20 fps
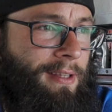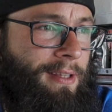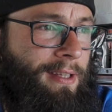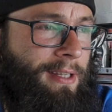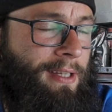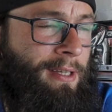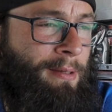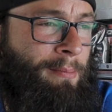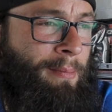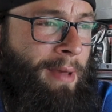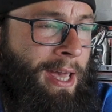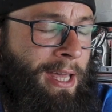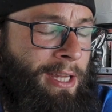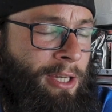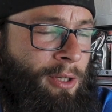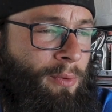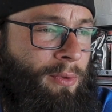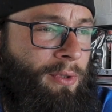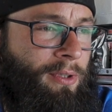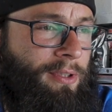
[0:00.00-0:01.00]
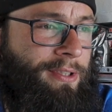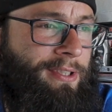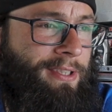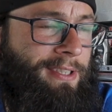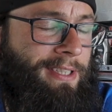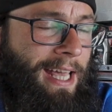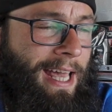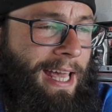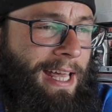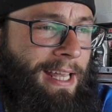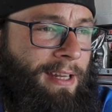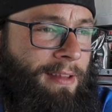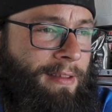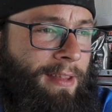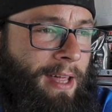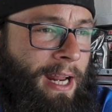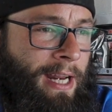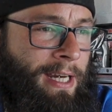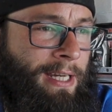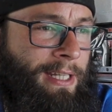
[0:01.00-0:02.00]
The manual said
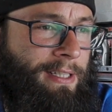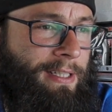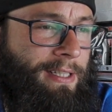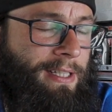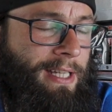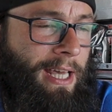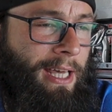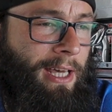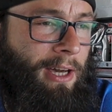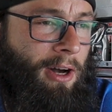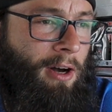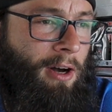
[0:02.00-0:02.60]
that I need to take